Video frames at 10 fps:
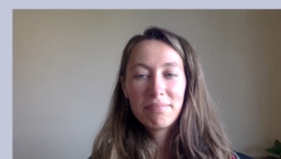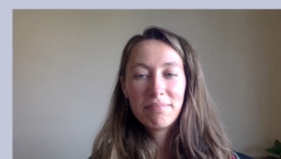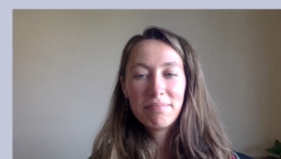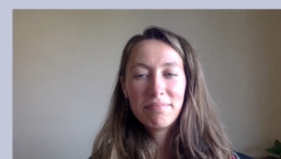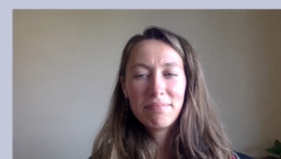
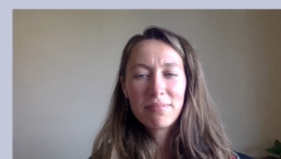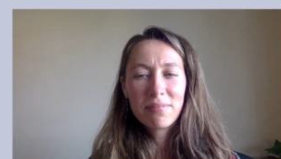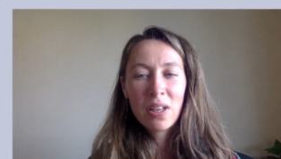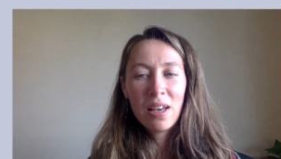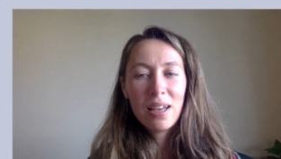Mm,
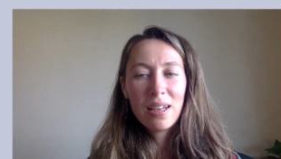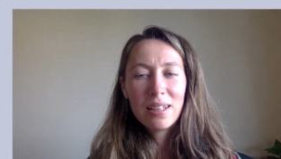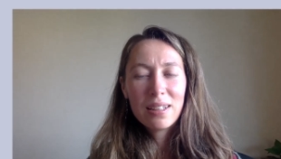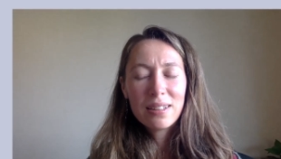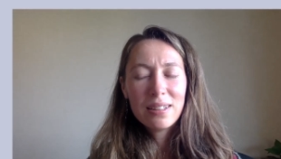
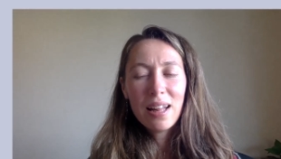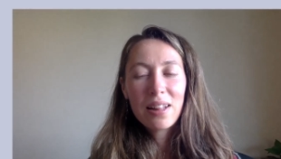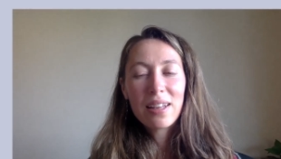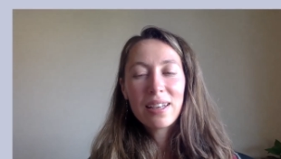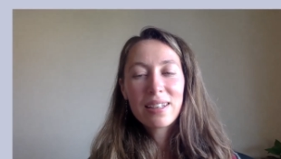
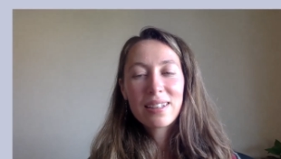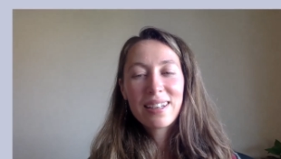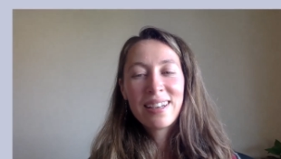nothing,